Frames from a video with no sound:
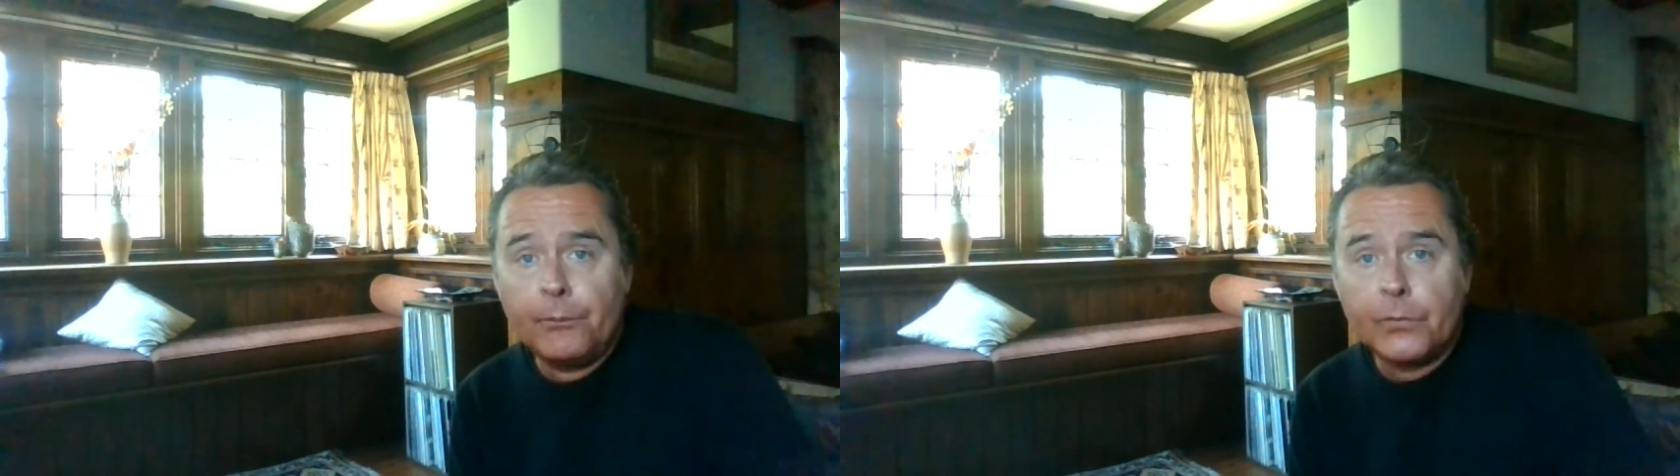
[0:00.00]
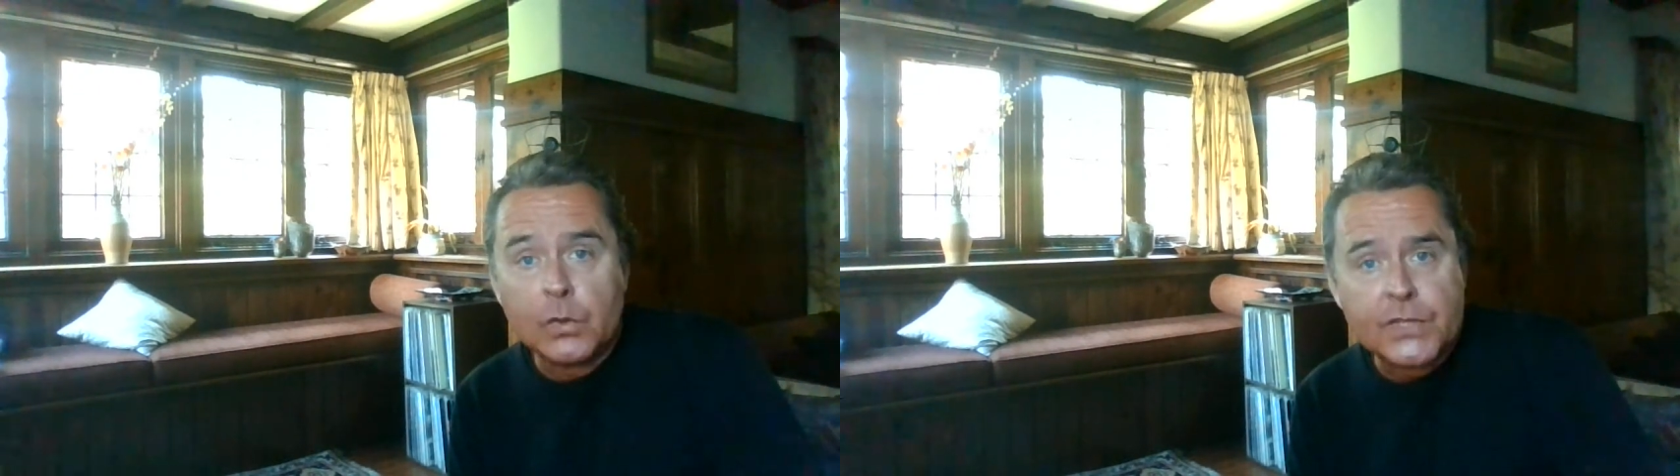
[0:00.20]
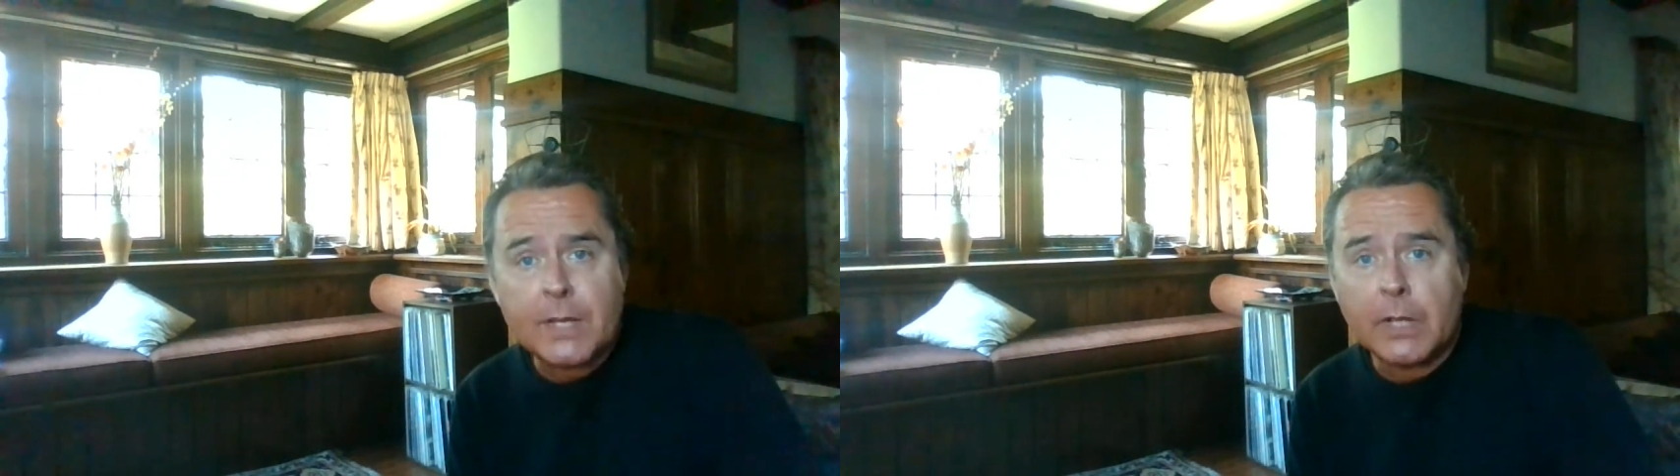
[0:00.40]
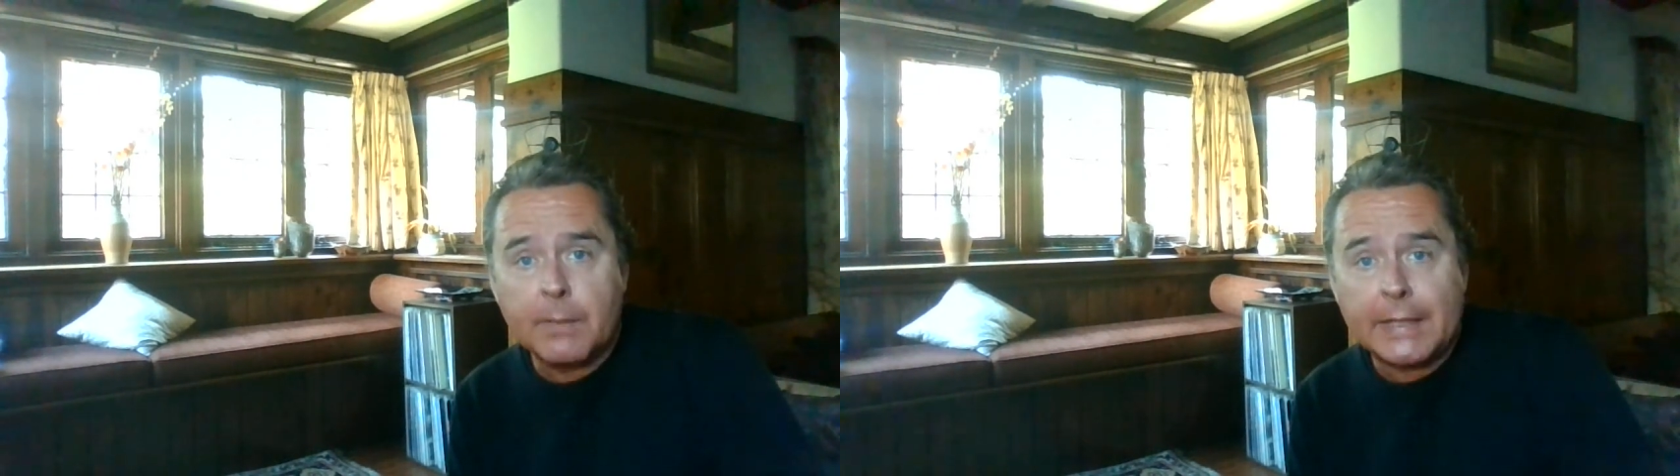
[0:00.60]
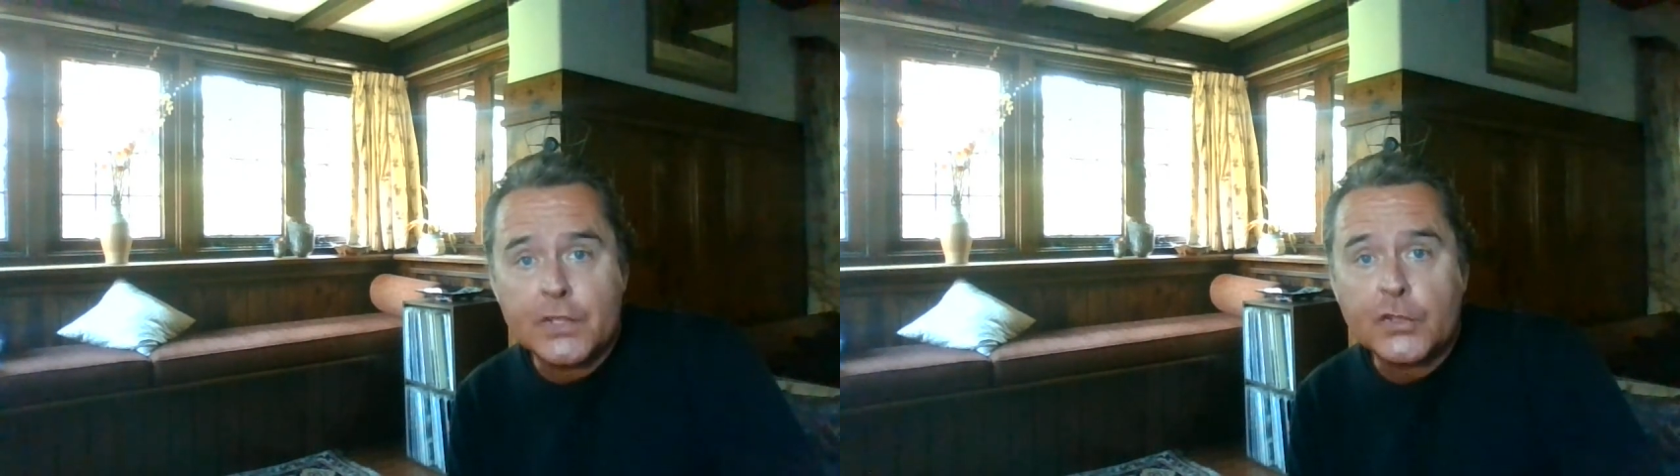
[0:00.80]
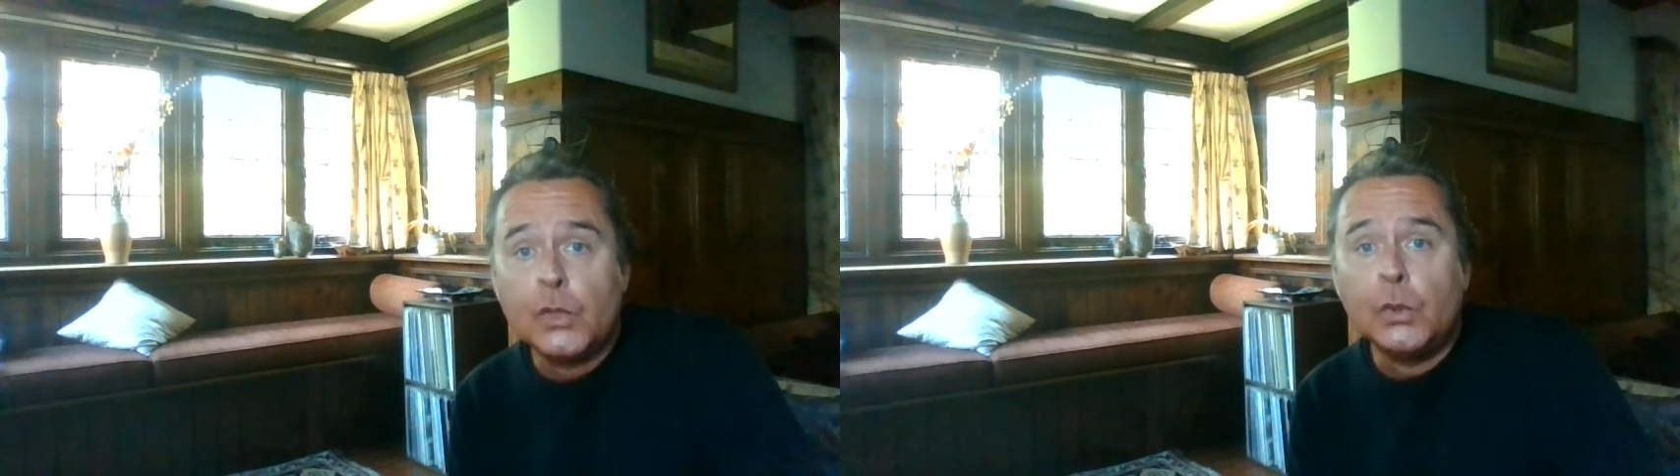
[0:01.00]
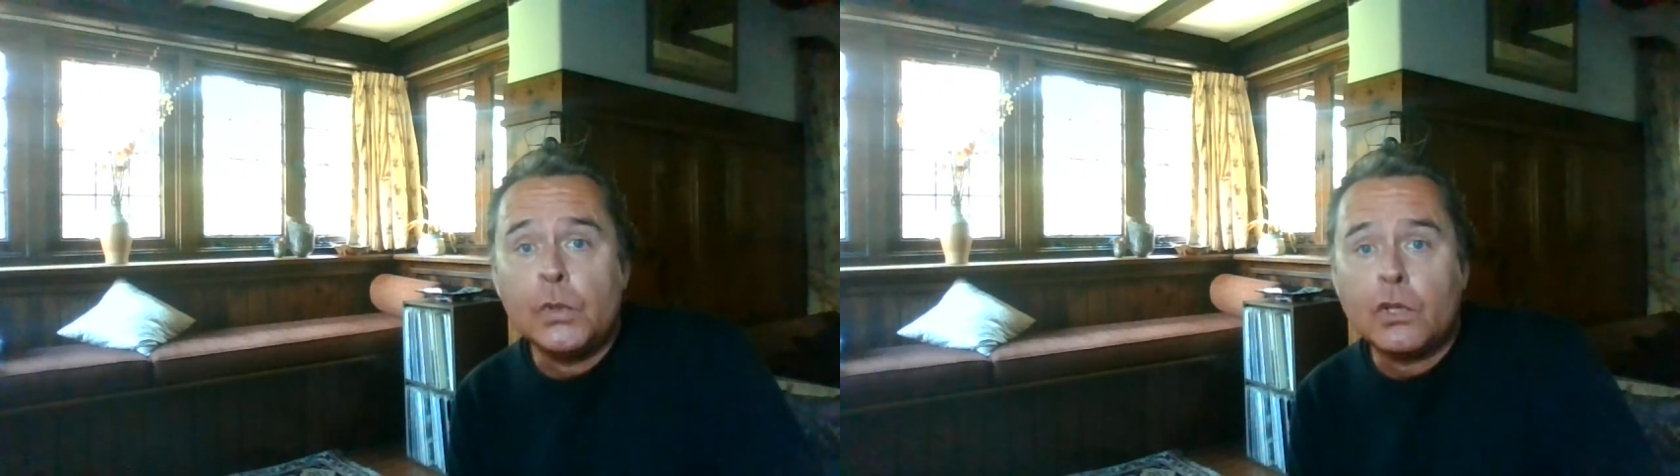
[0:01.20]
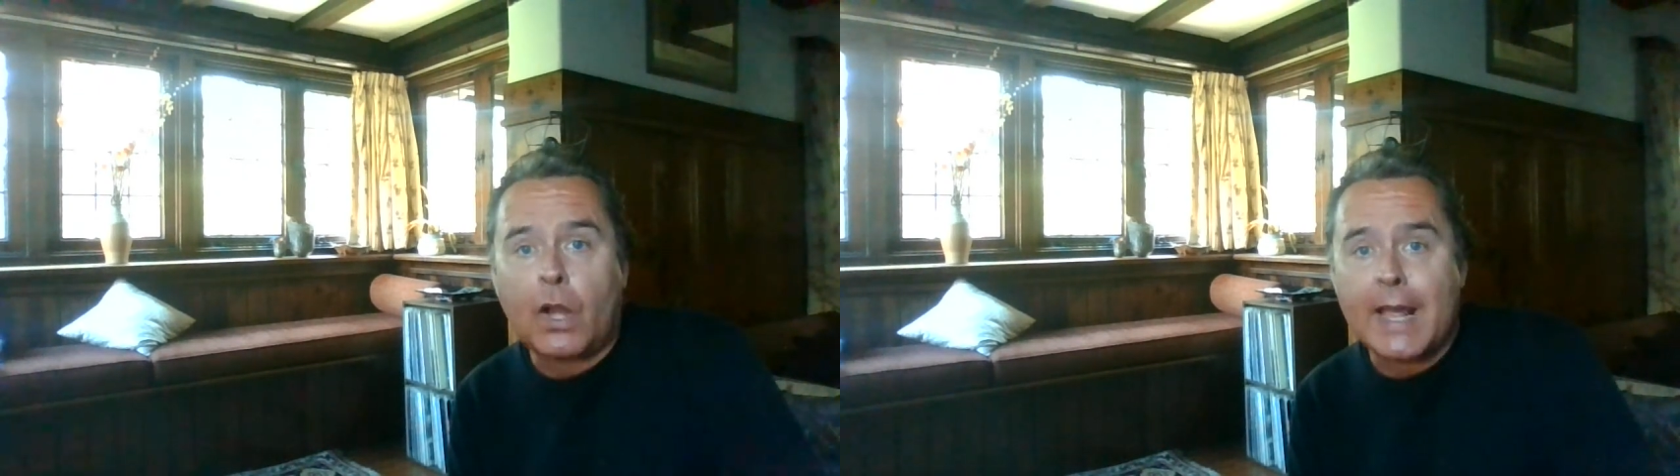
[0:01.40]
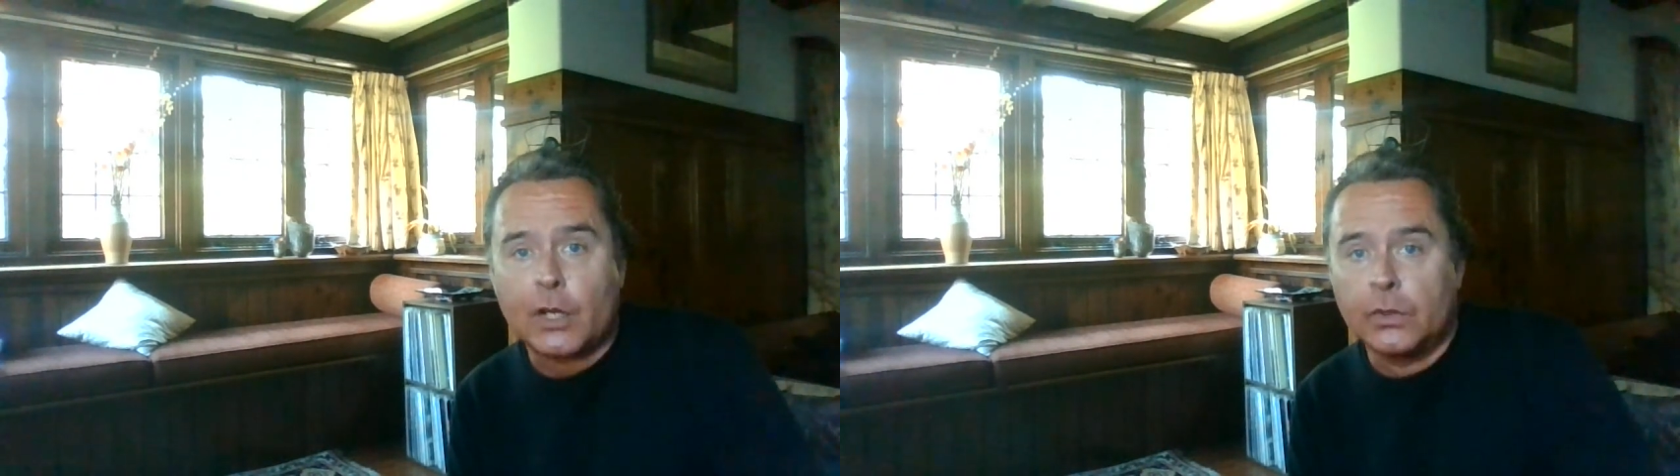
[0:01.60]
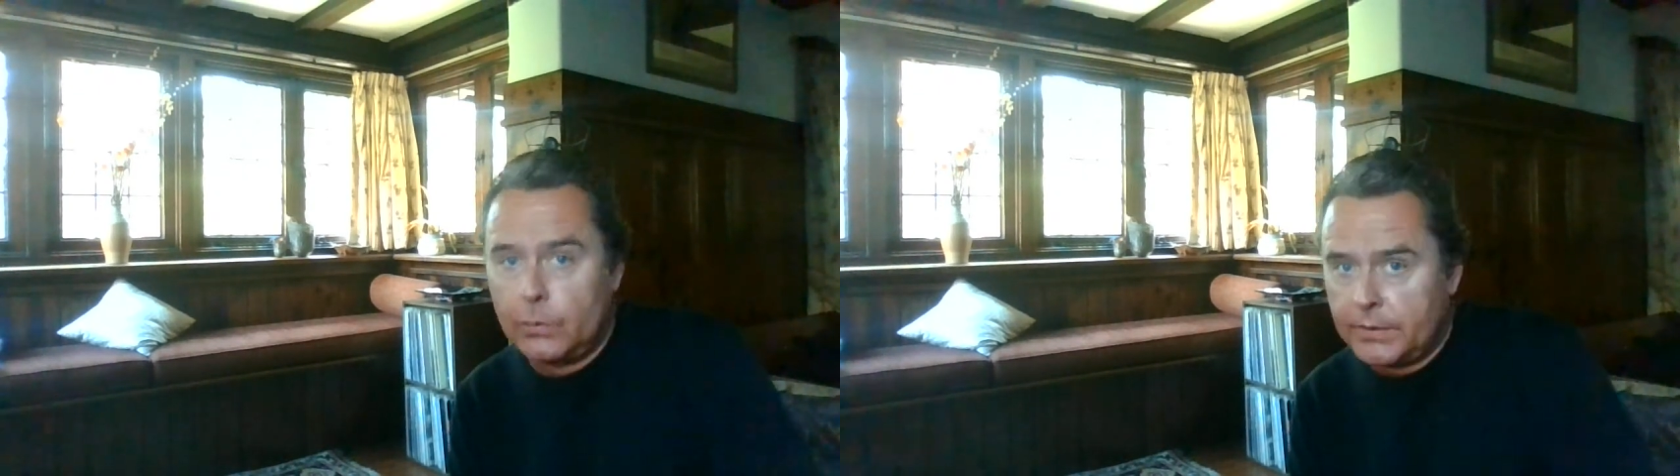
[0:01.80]
You'll see what I mean soon. Crack
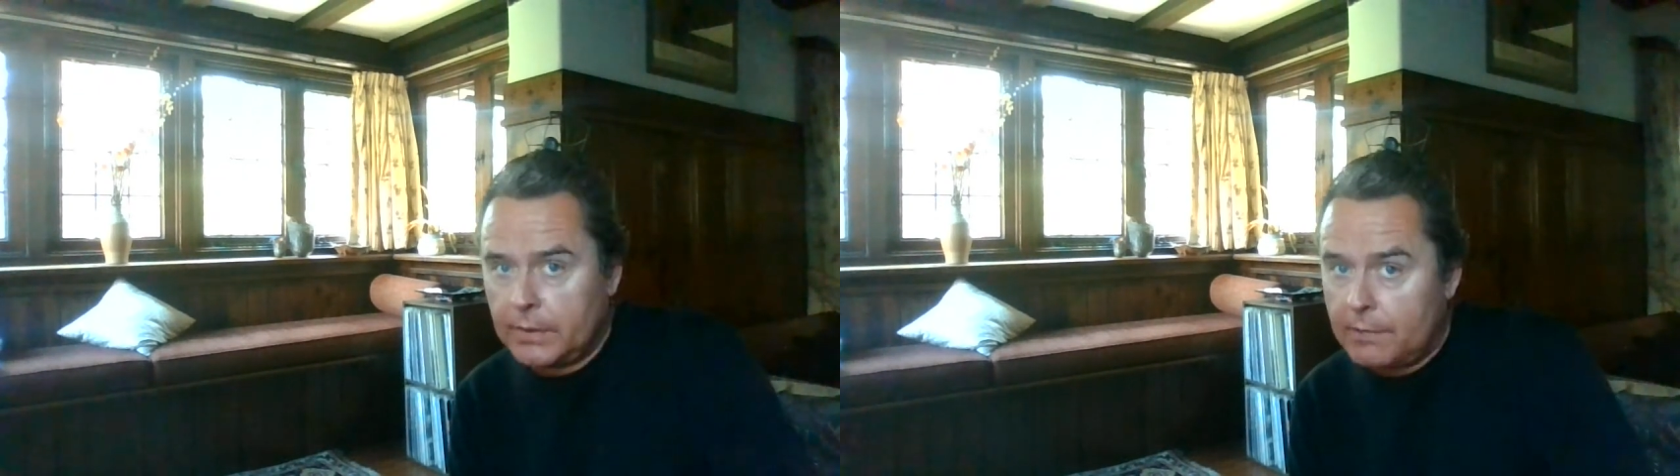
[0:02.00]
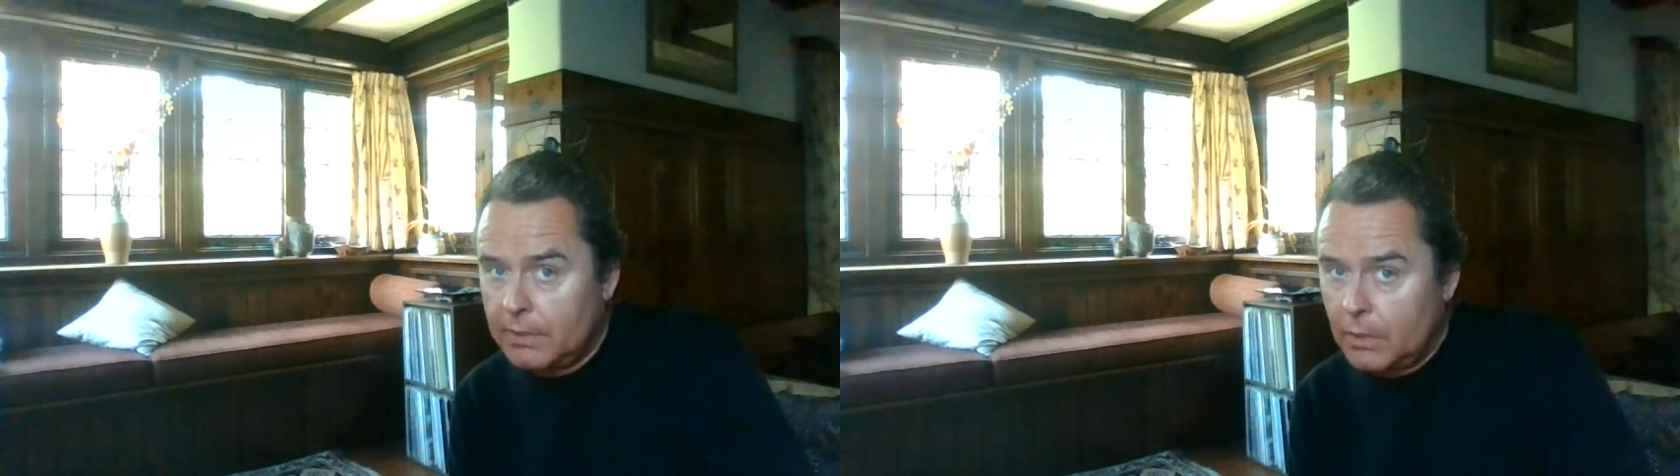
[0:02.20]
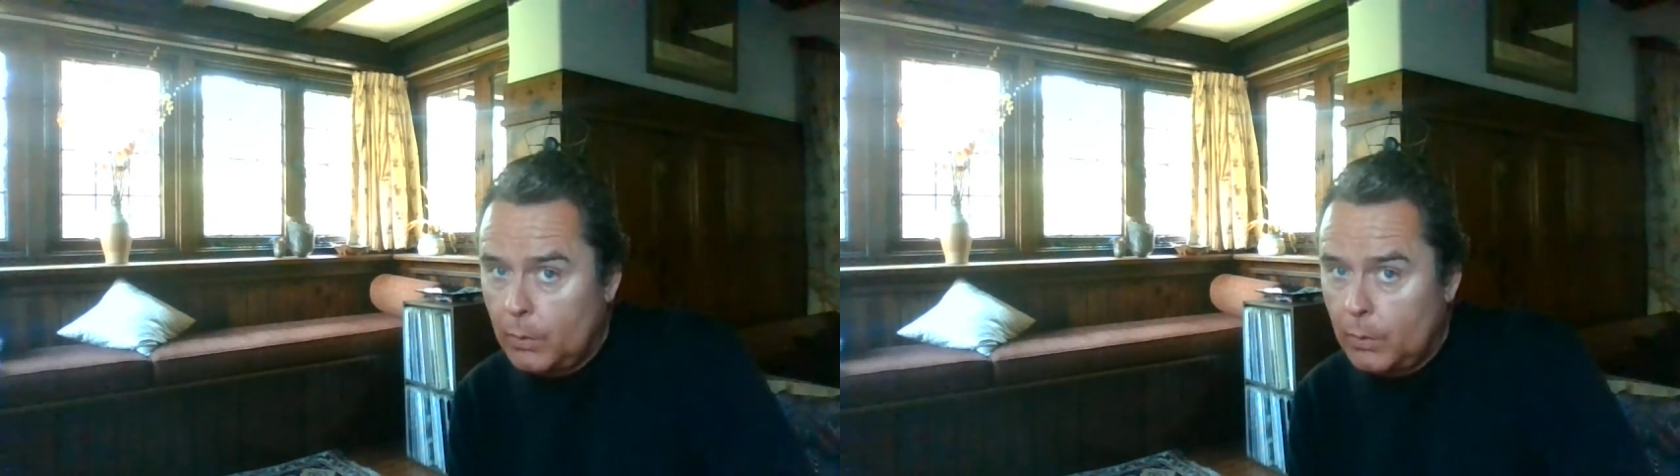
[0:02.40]
on with the current